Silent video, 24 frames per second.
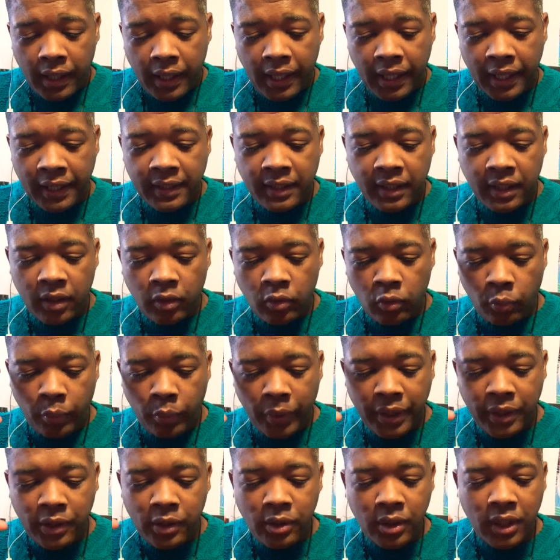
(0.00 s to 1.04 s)
and
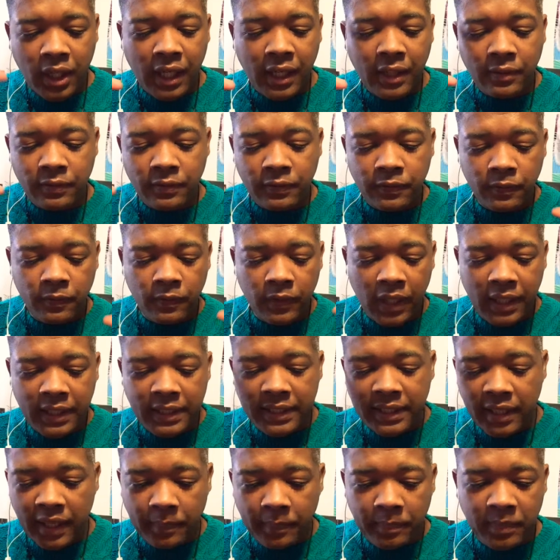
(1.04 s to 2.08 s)
when you kind of
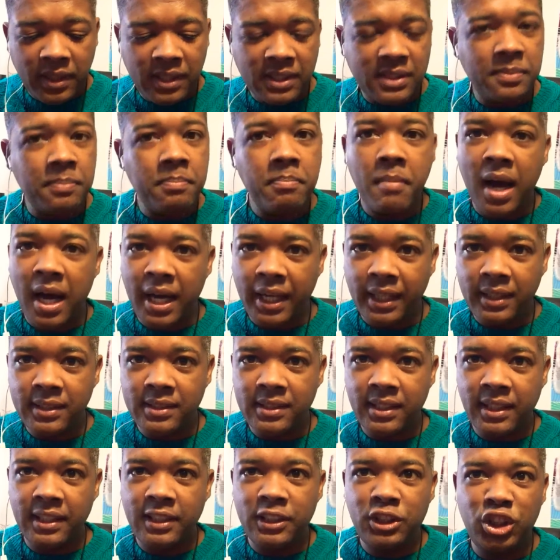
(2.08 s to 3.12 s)
adapt this
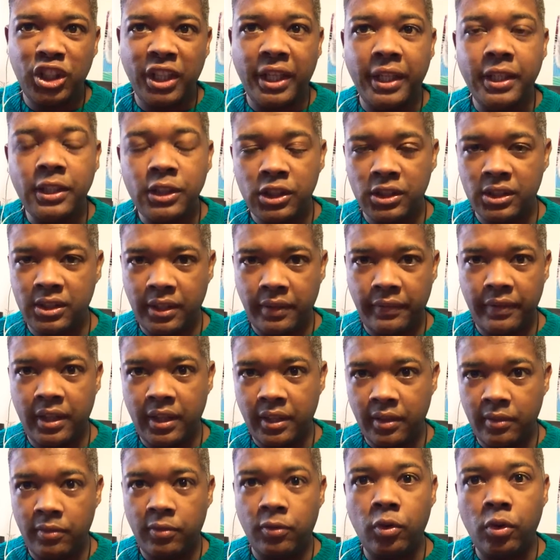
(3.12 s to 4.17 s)
mindset, it changes
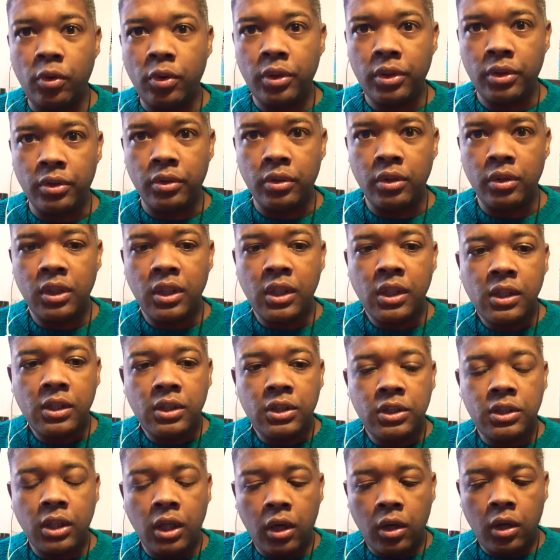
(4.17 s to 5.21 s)
everything for you.
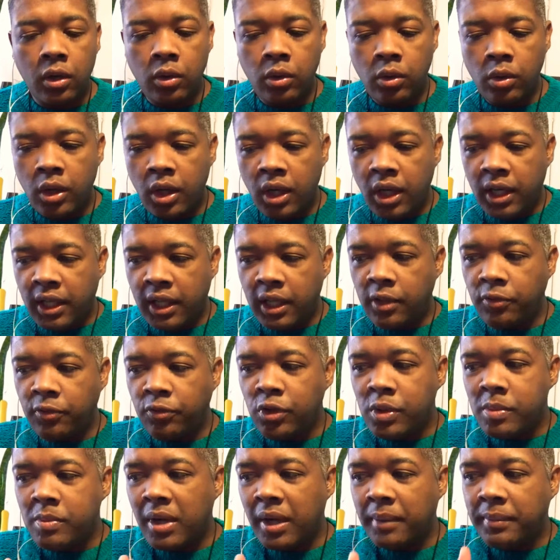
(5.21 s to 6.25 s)
So if
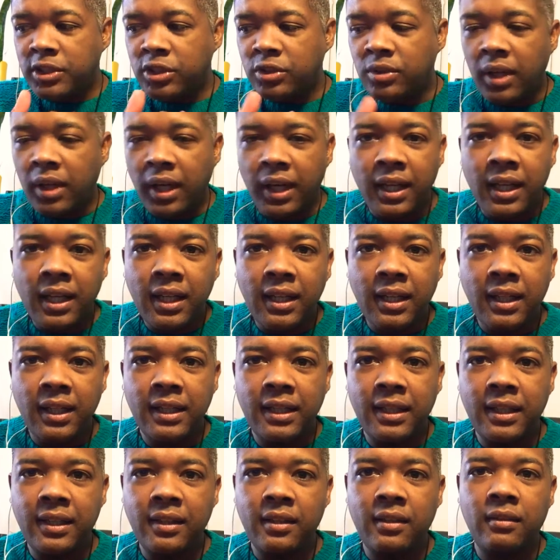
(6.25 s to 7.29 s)
you may be struggling a
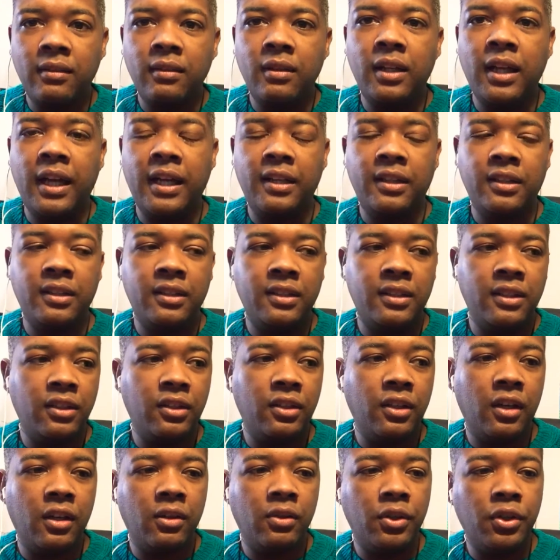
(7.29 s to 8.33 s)
little, and you
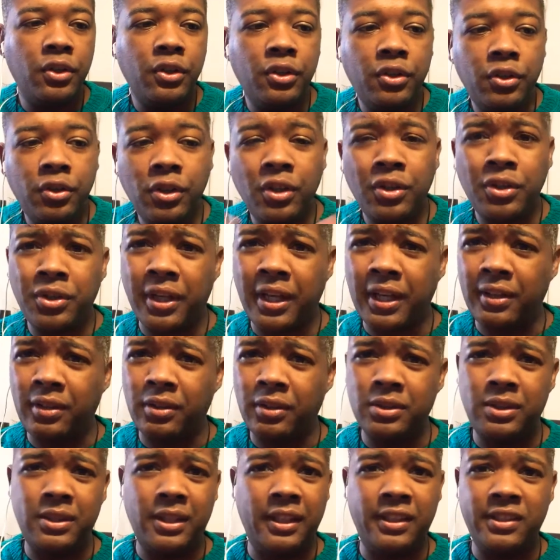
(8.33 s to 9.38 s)
know, you know you get
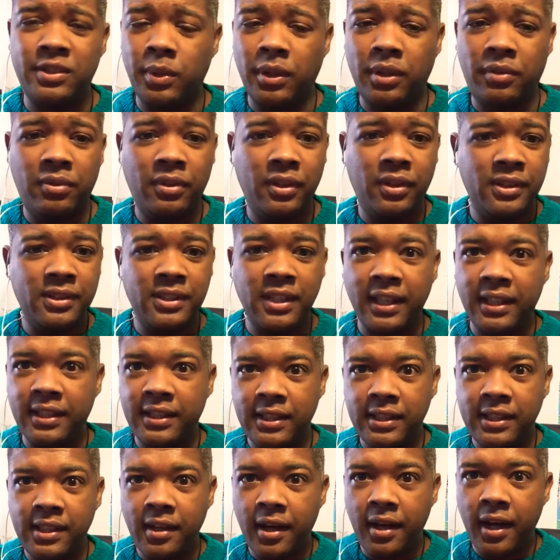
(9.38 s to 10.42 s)
those days where it feels like the
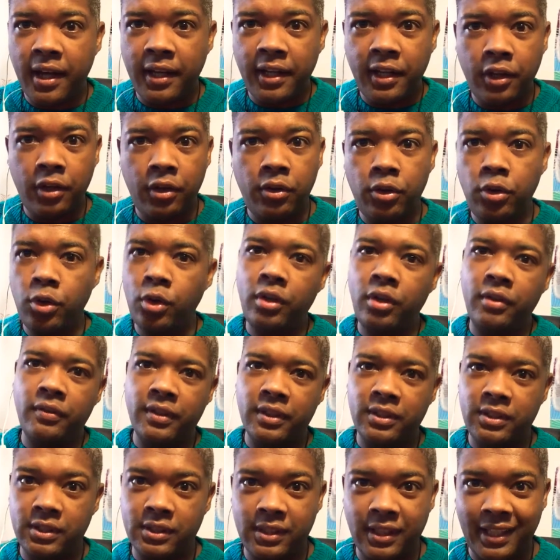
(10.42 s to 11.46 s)
entire
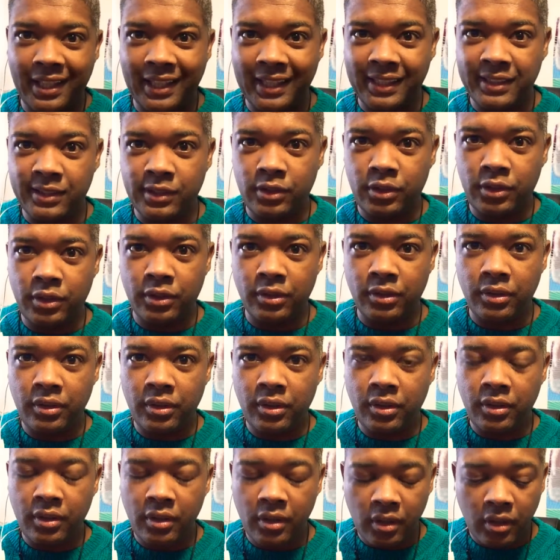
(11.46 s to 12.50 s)
universe is against you,
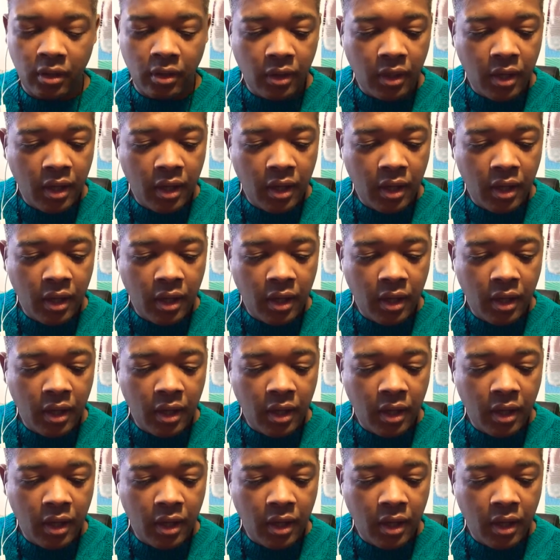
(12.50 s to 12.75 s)
you know,